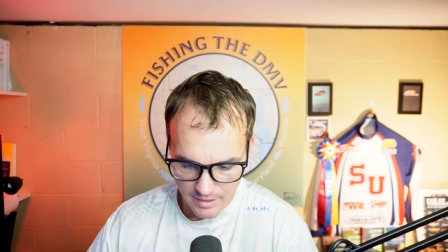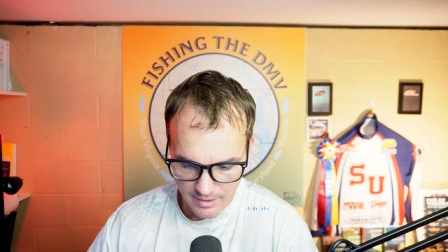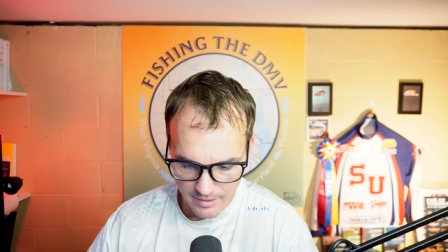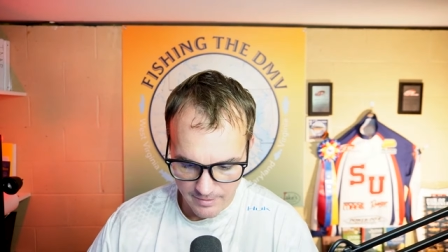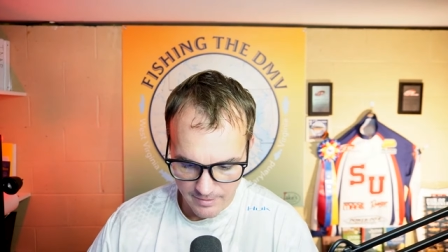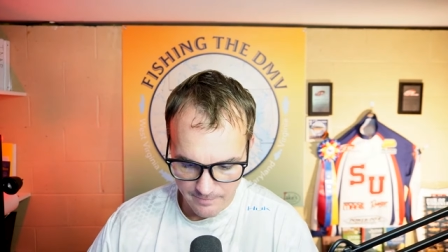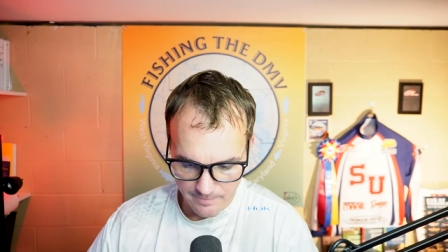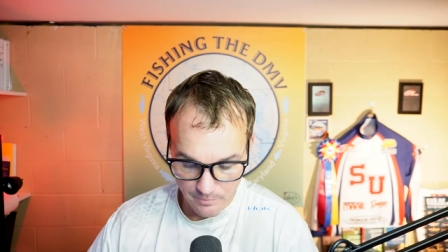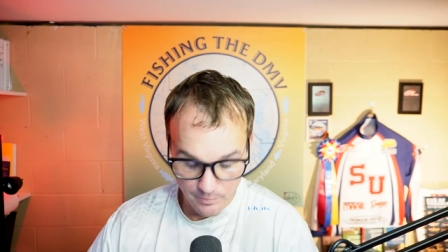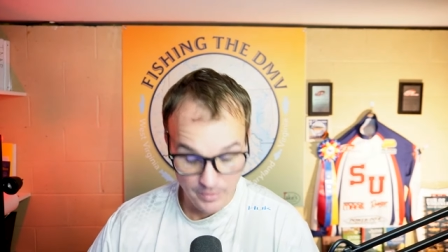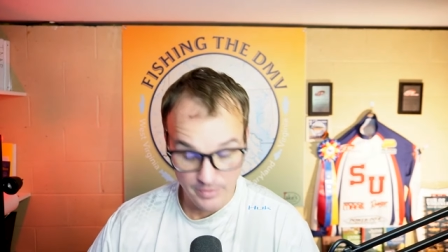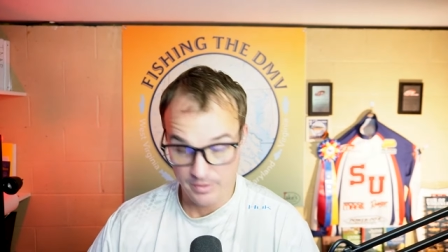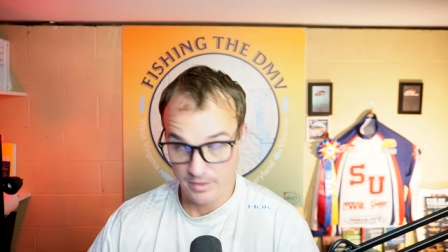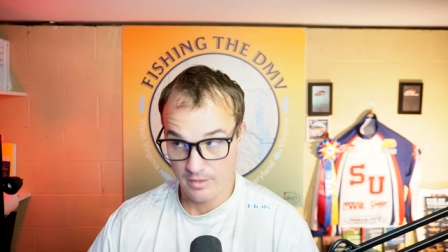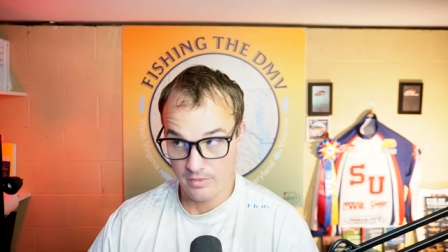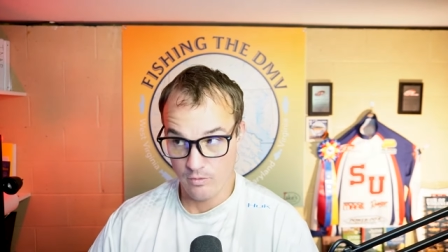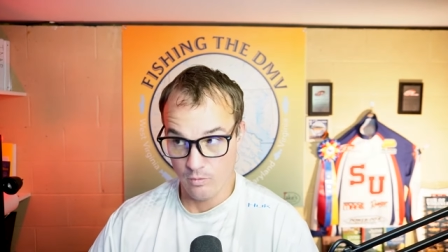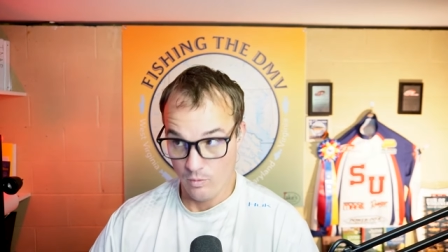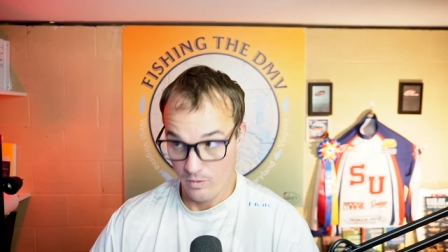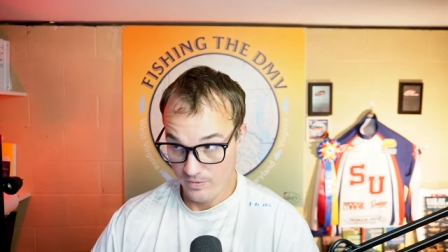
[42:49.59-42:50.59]
Um, but
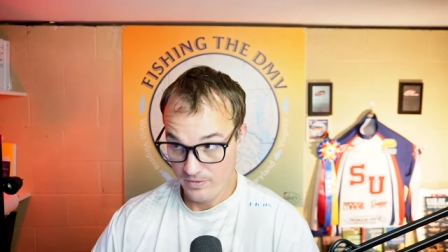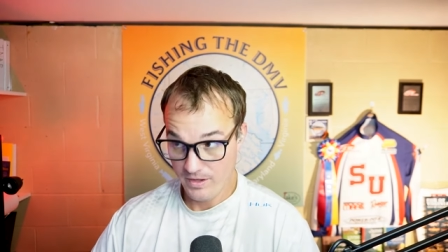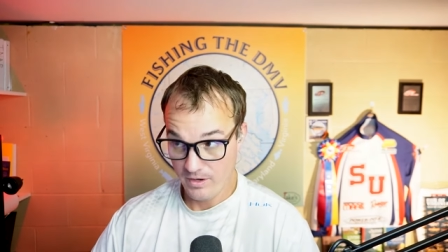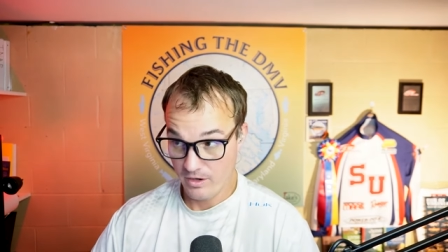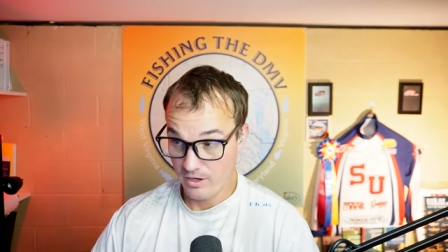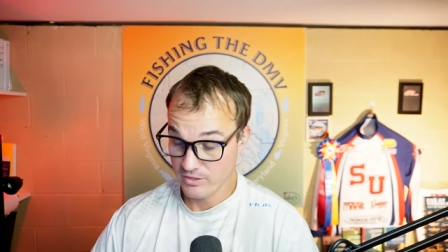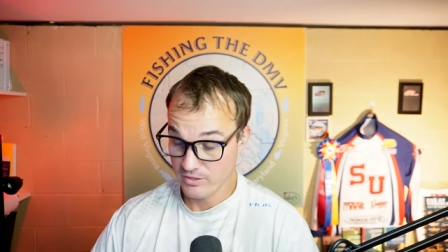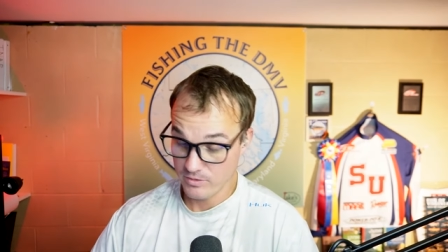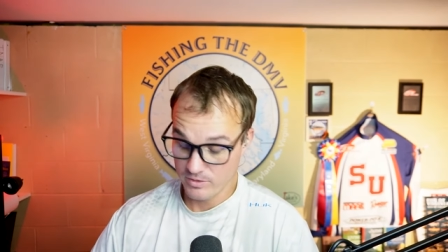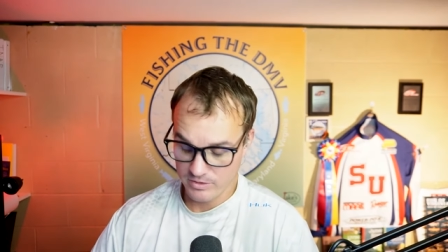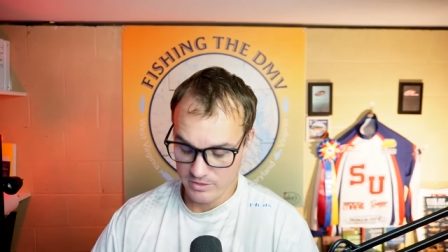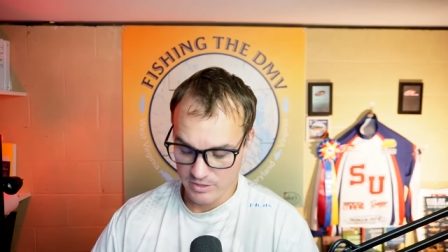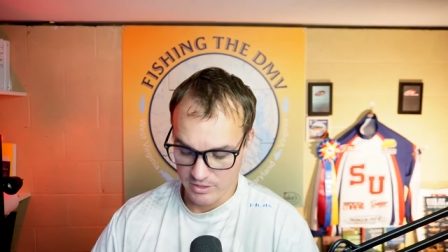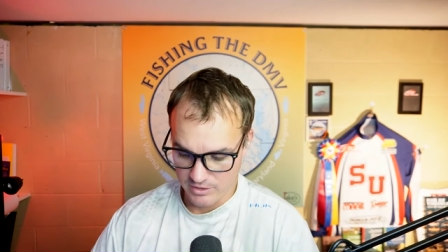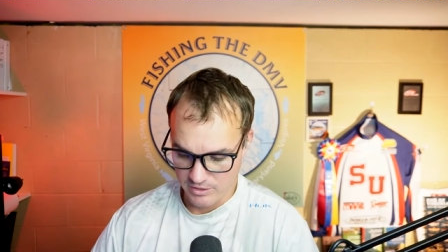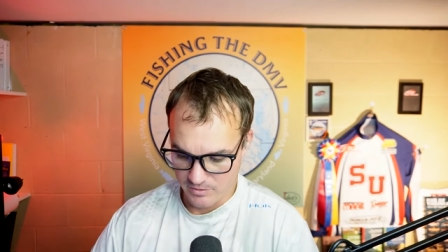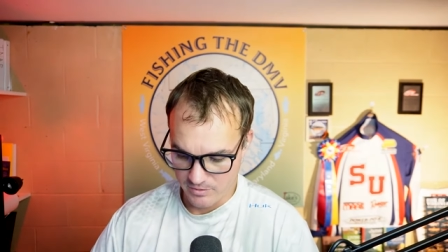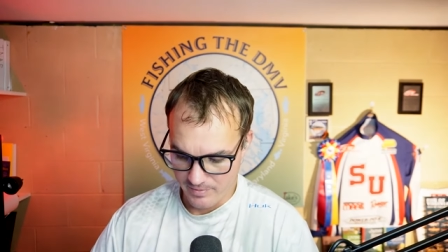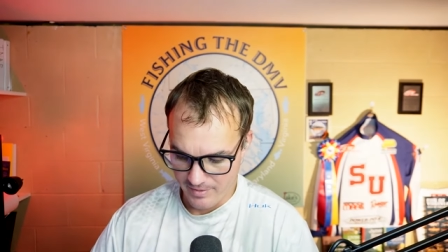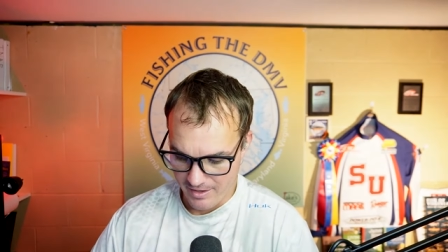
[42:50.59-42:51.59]
the one thing I also want to
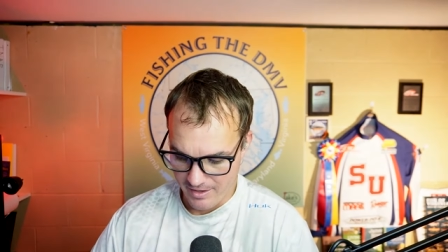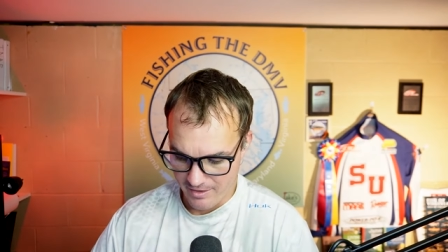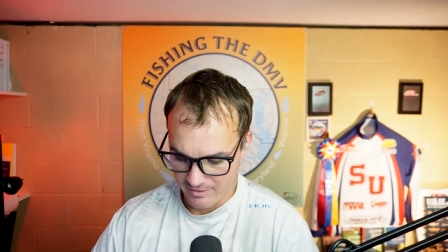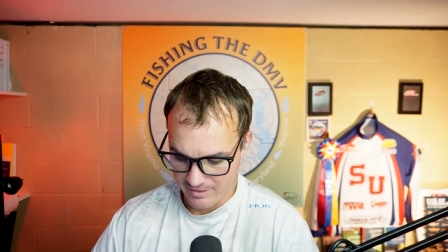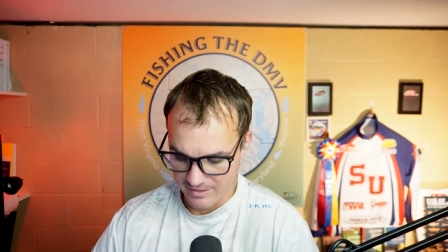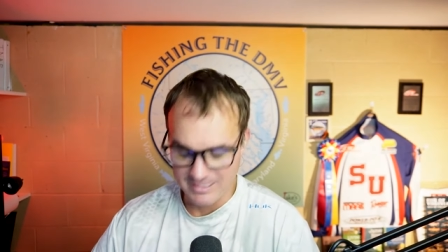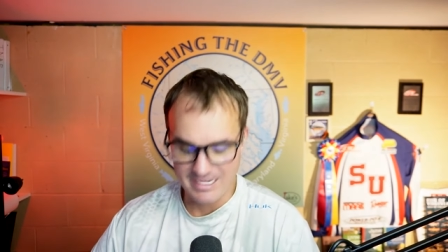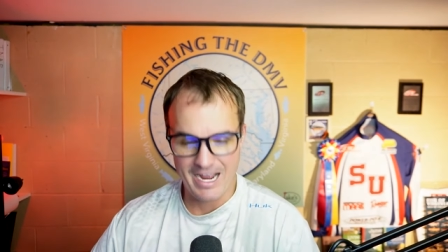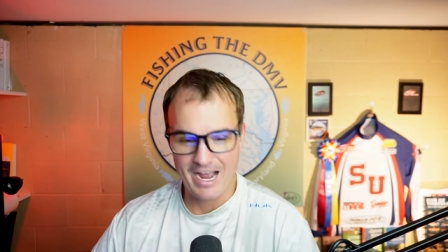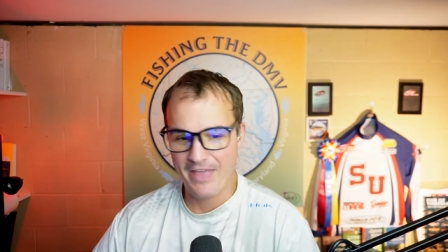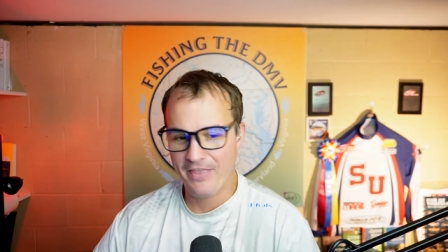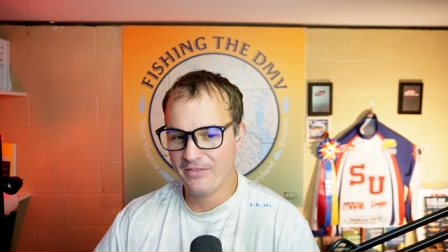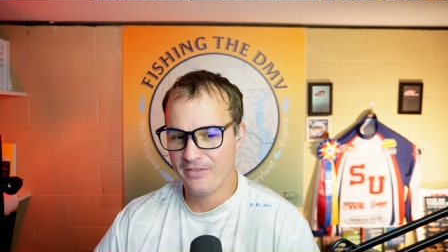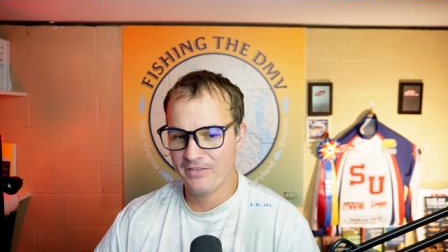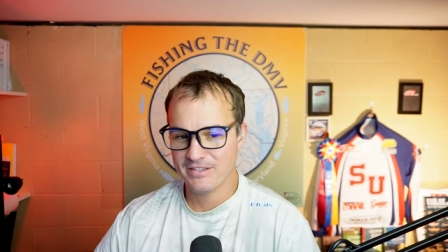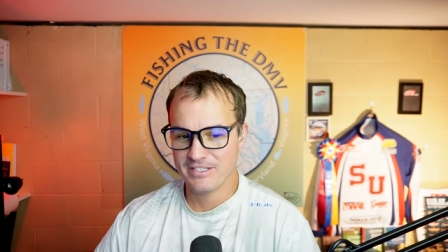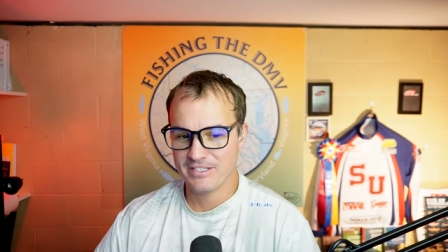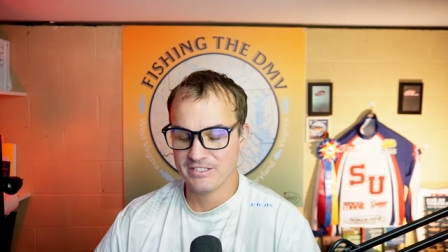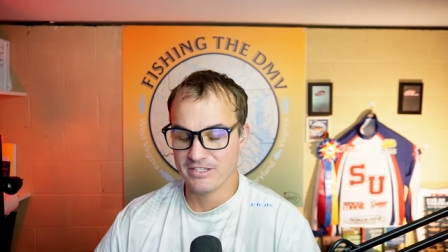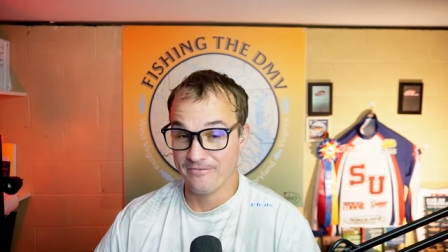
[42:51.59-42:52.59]
talk to you about, because I
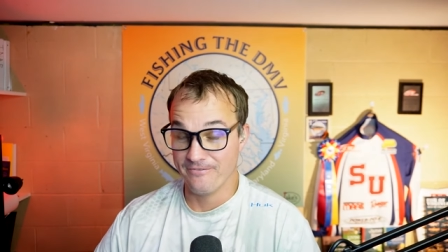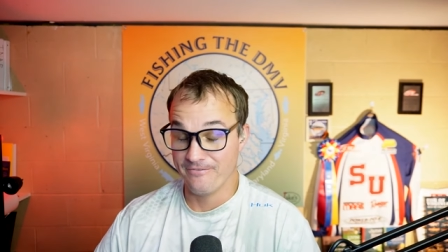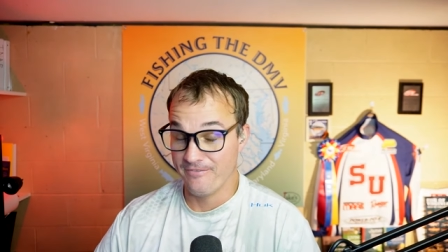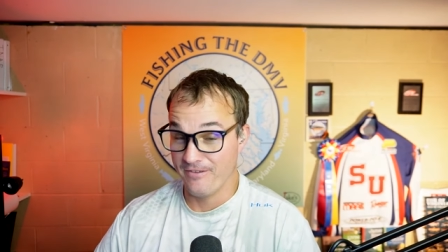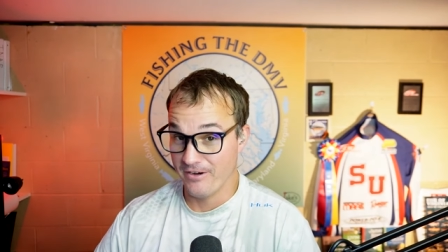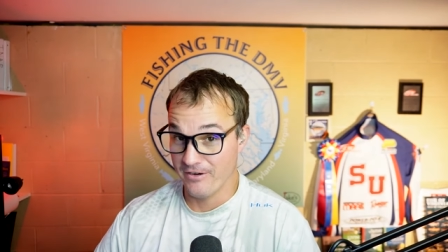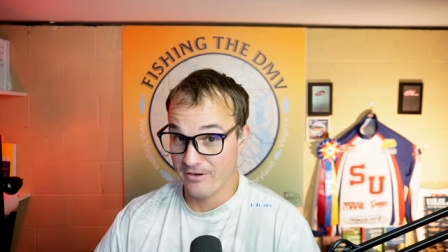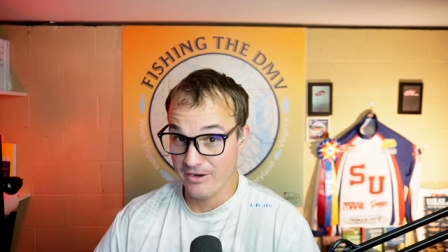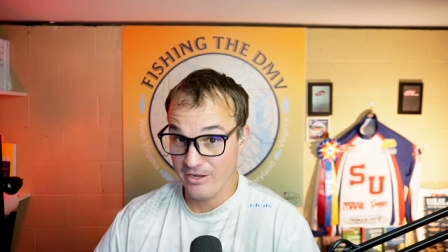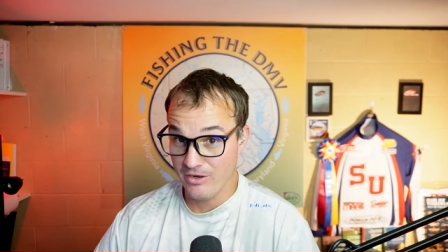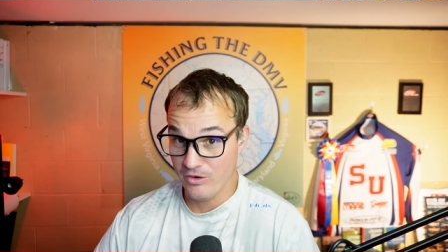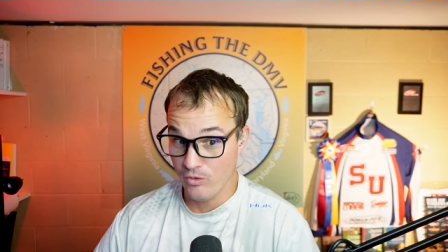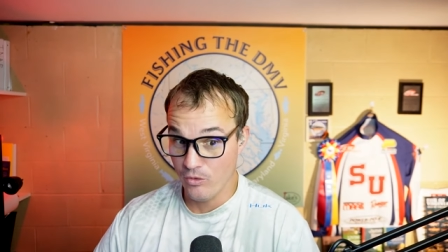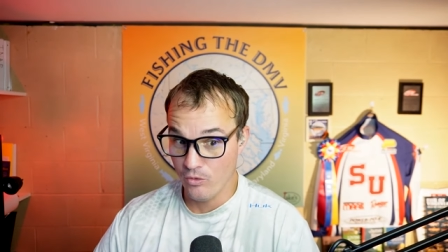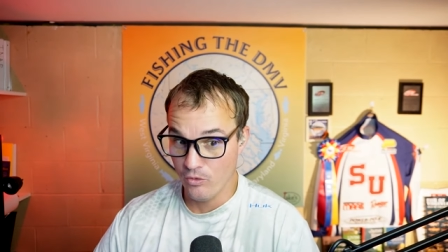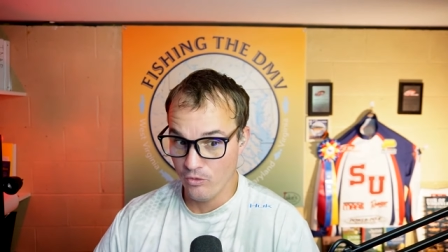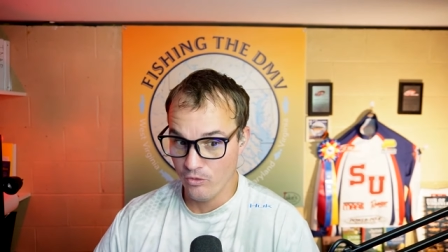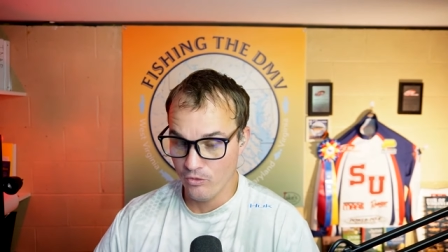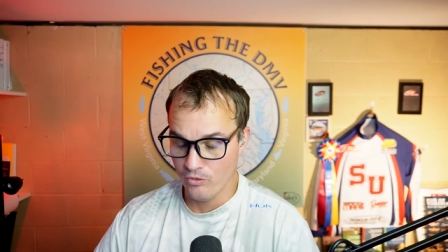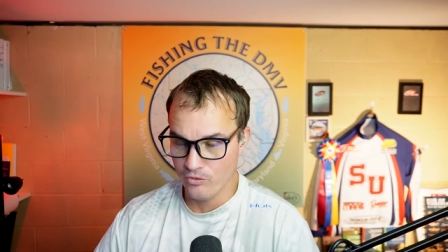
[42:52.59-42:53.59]
think this is a very
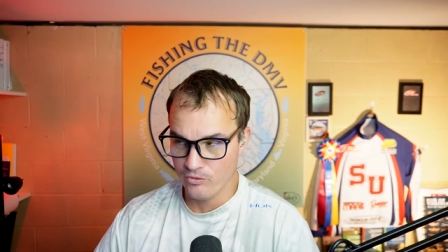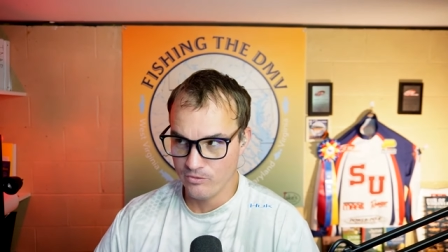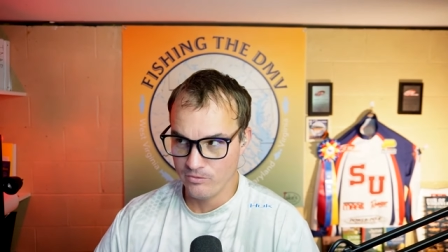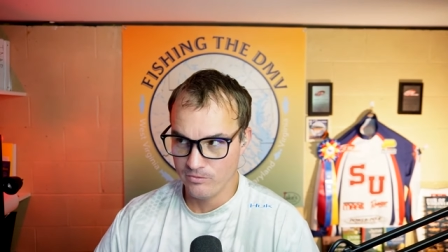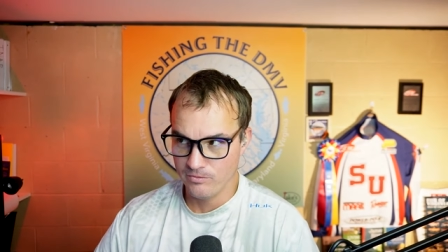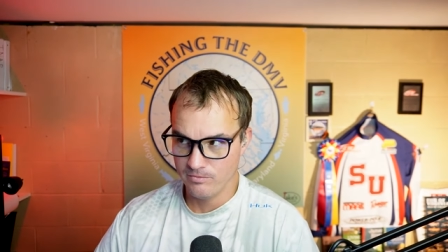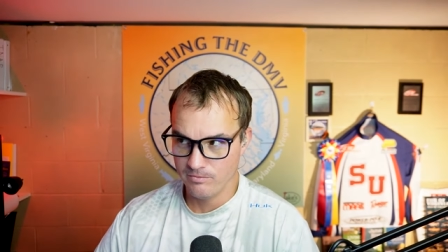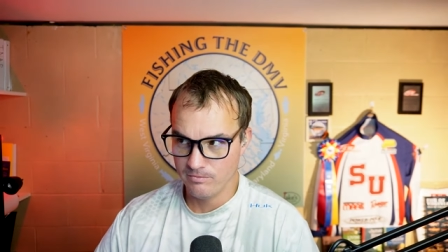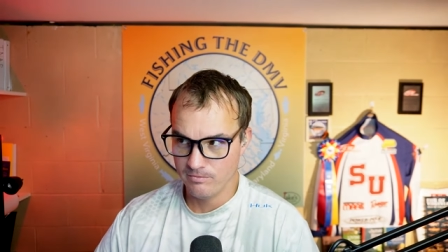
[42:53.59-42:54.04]
cool